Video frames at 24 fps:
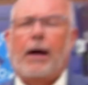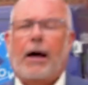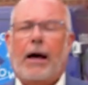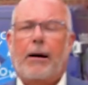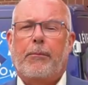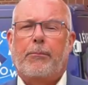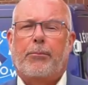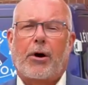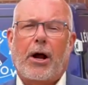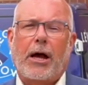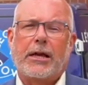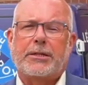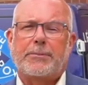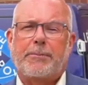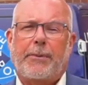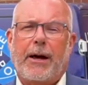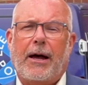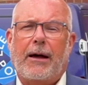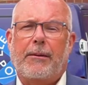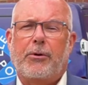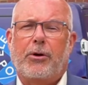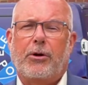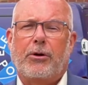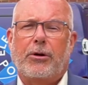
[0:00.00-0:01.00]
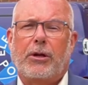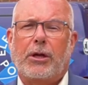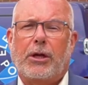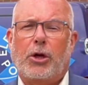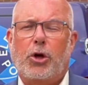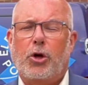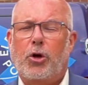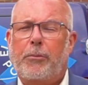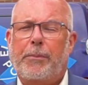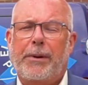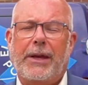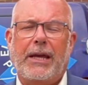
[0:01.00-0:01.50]
I'm Brice Bible,
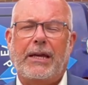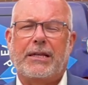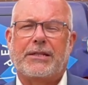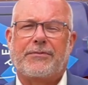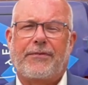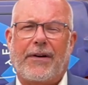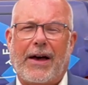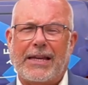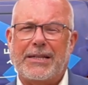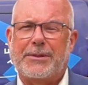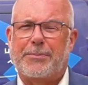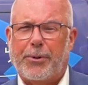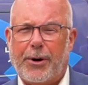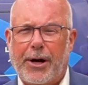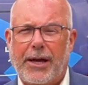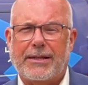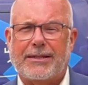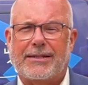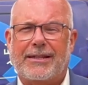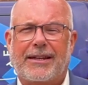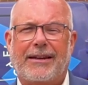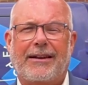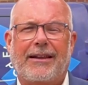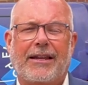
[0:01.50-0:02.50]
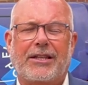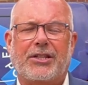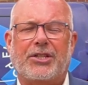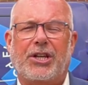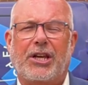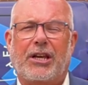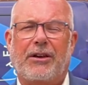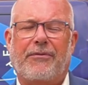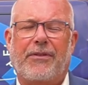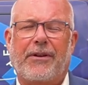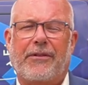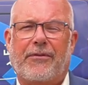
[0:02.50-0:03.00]
UB's Vice President and
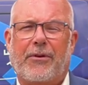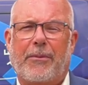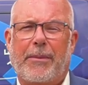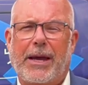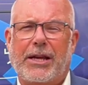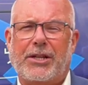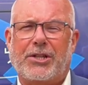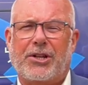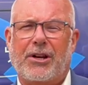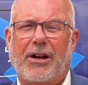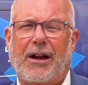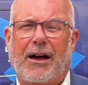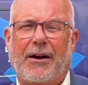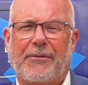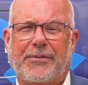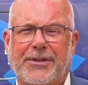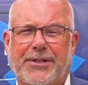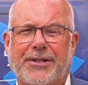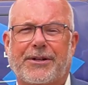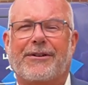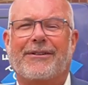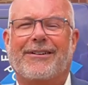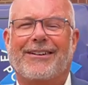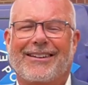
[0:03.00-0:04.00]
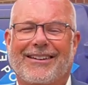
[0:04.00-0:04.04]
Chief Information Officer.